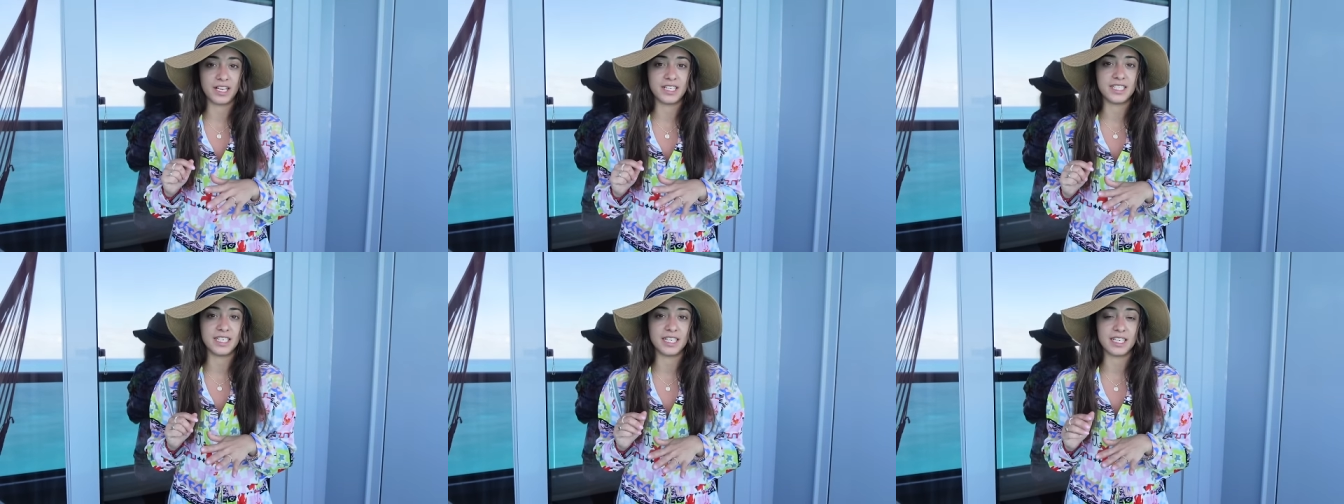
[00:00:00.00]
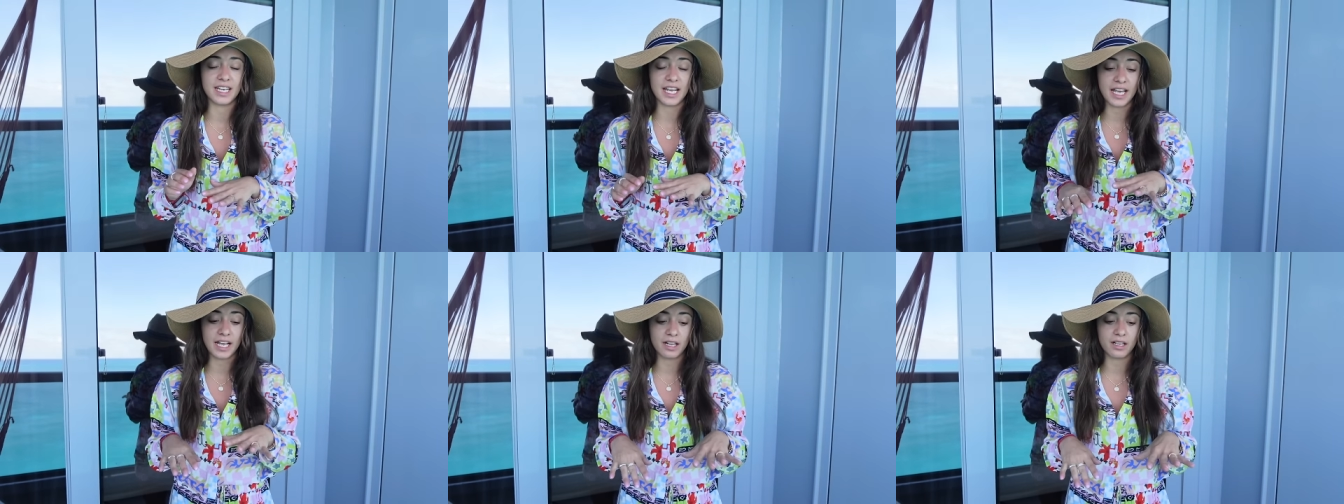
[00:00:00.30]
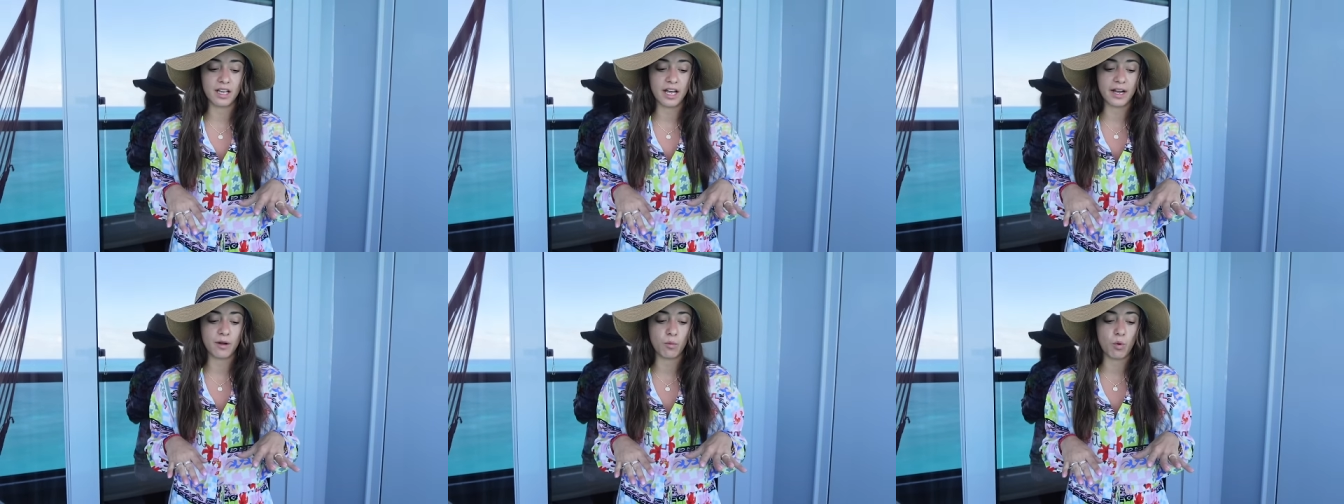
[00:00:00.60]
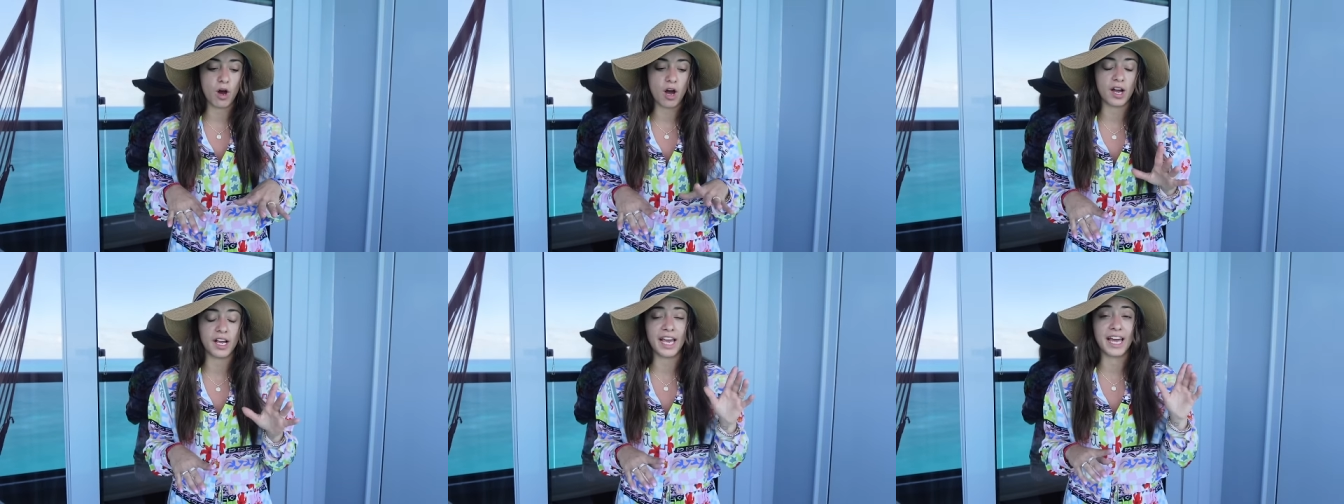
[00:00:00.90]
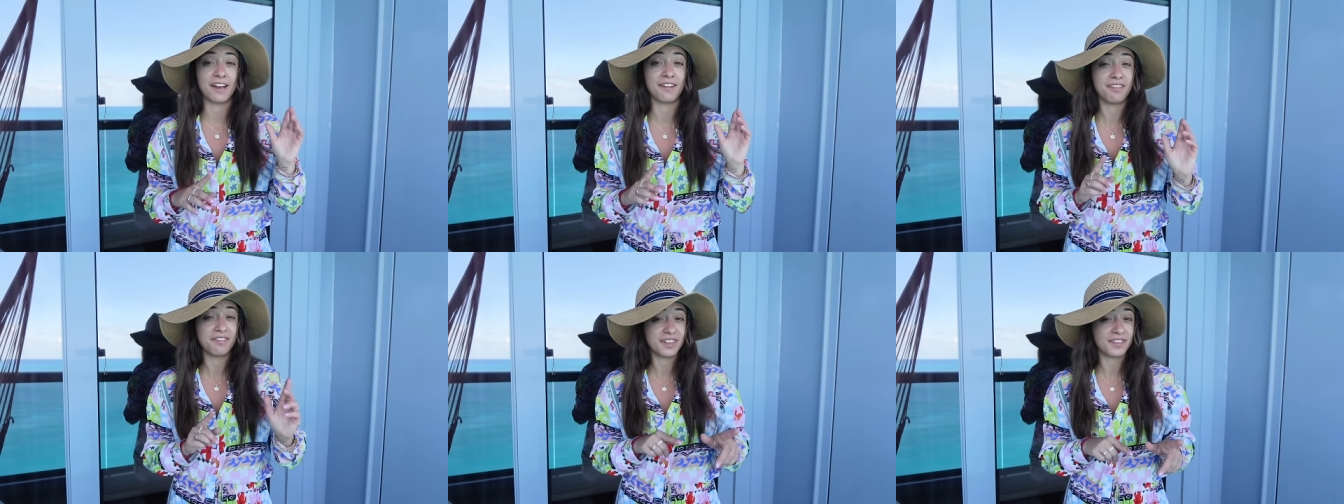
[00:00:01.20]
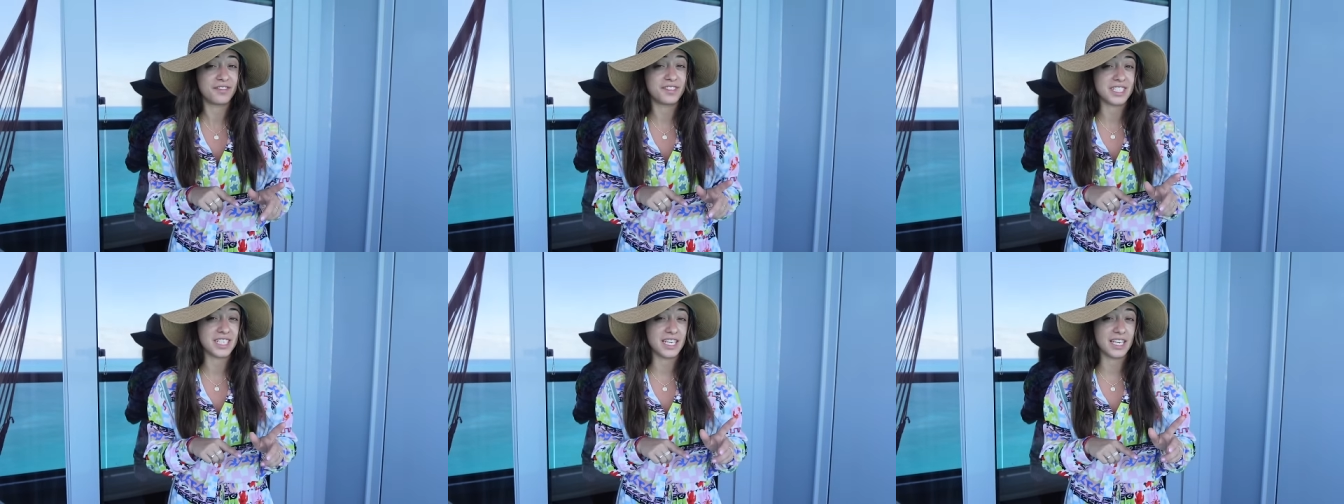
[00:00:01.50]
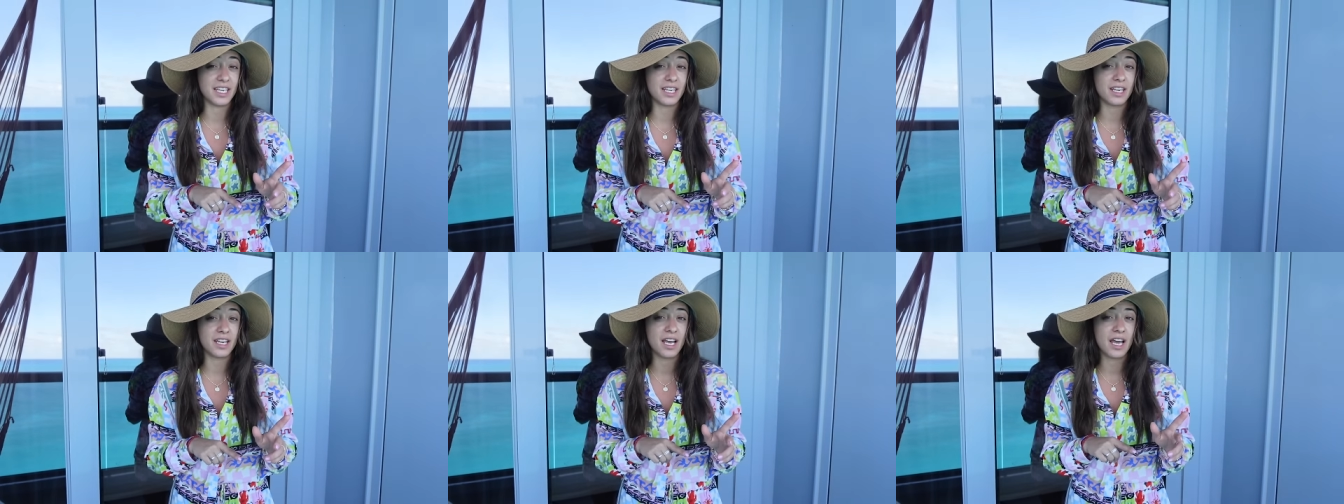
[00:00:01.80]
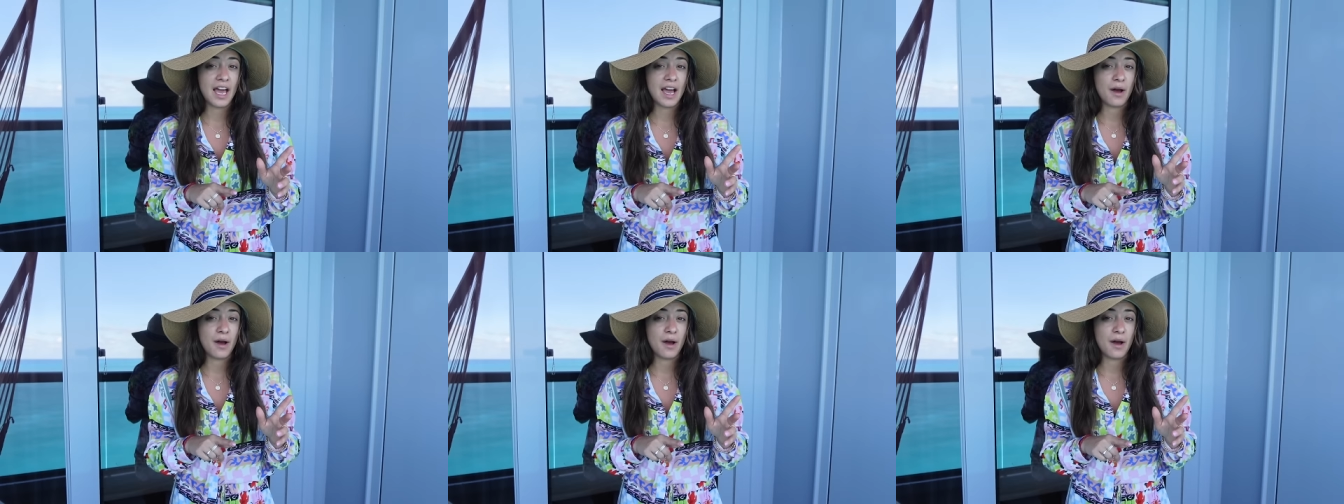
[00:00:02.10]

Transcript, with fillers: I did an incline walk at a 15